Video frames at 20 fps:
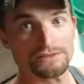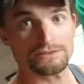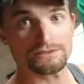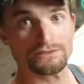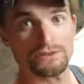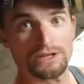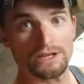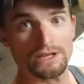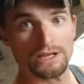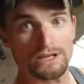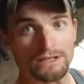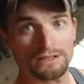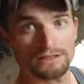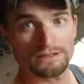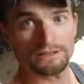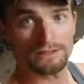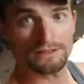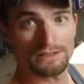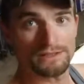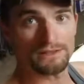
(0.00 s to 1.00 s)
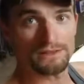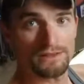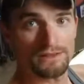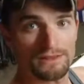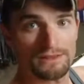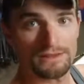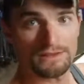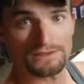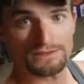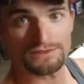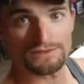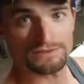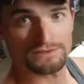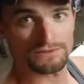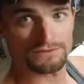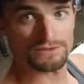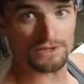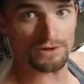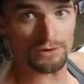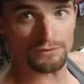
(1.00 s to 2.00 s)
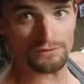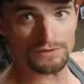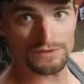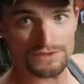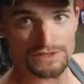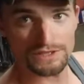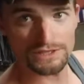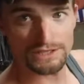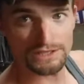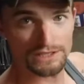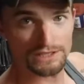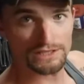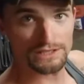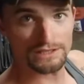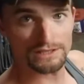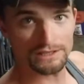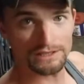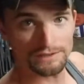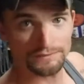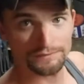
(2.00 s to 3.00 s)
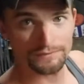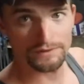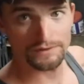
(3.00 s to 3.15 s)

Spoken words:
right in this general vicinity here.